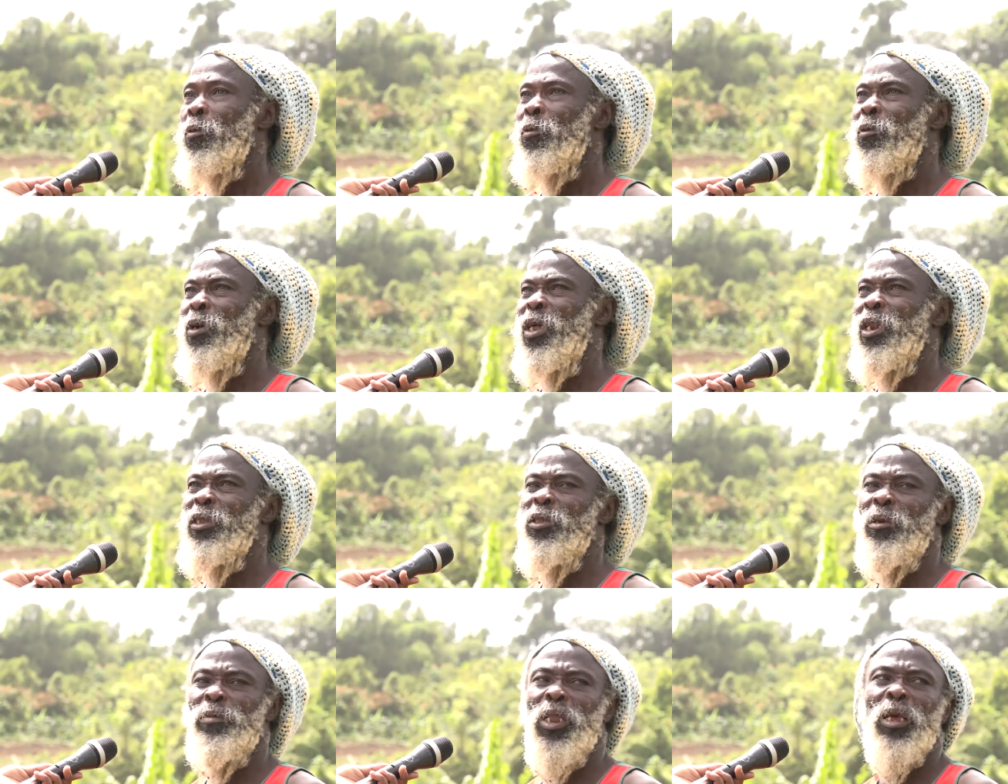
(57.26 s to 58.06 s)
Well,
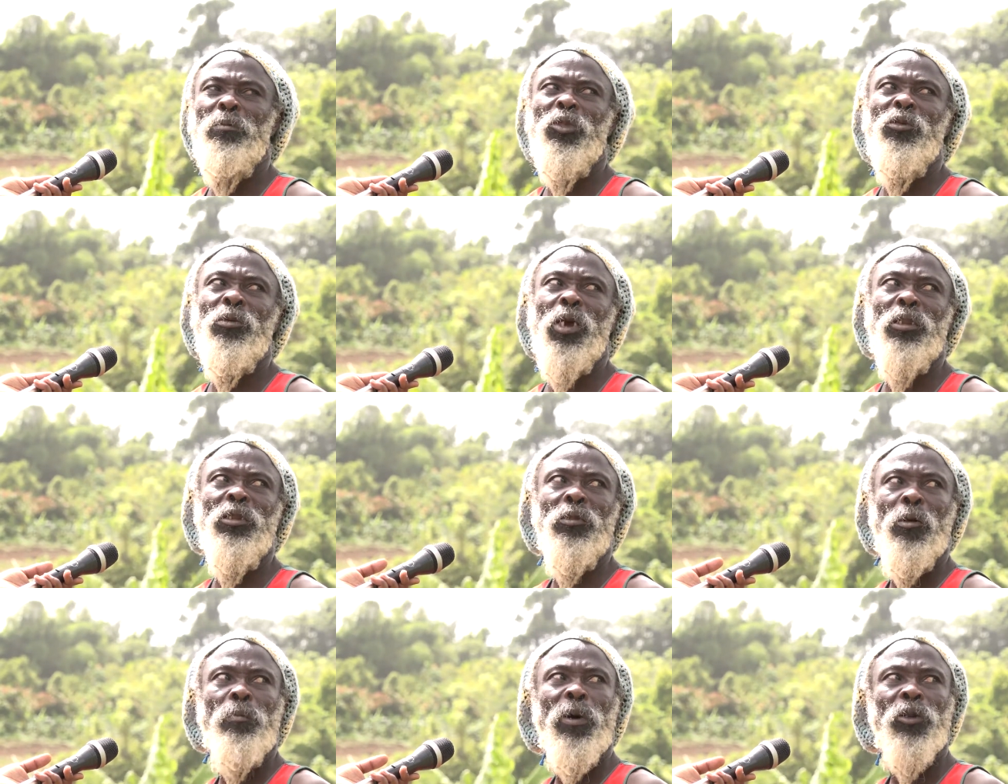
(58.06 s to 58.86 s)
sometimes you get
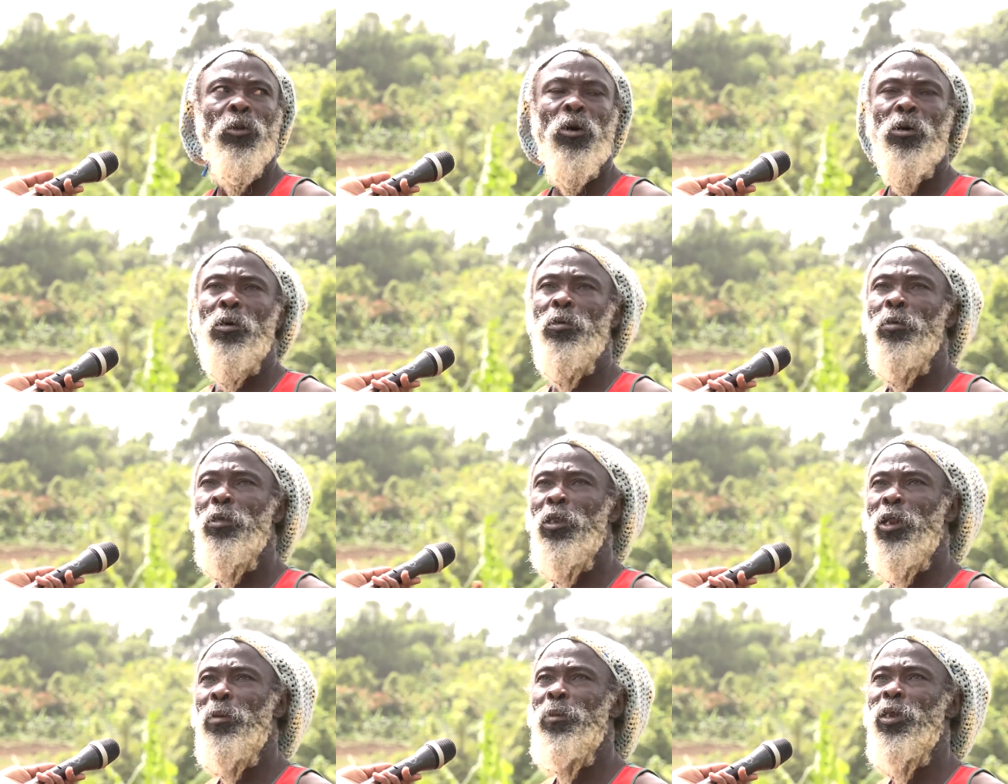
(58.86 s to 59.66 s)
it up and down. You
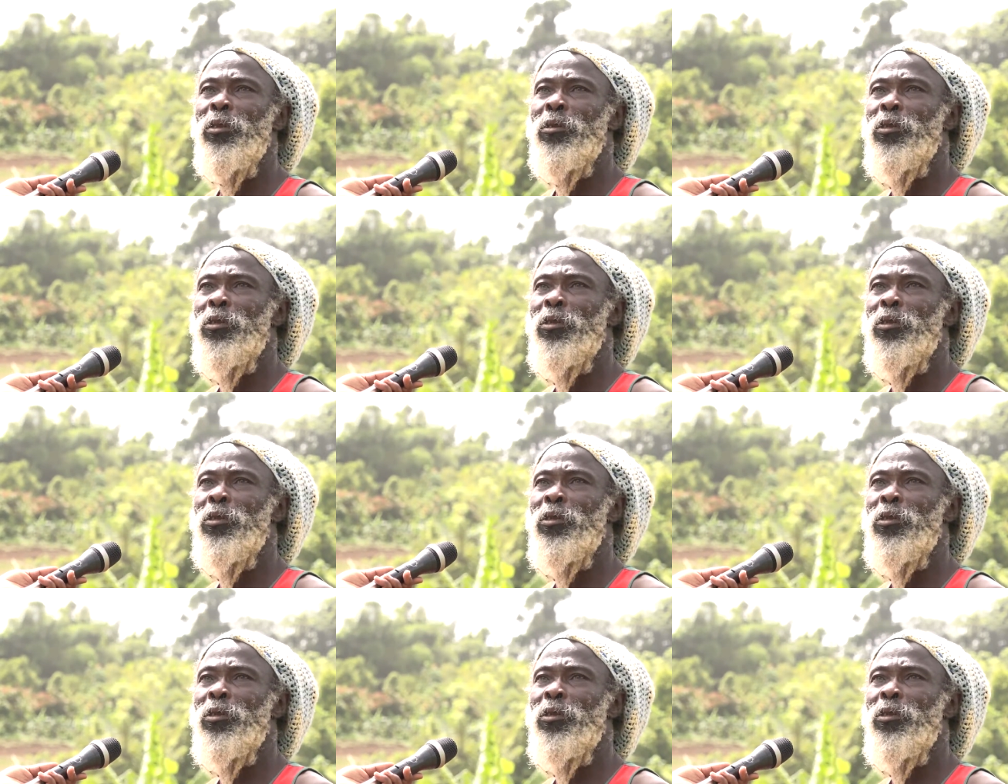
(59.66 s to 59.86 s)
know what I mean?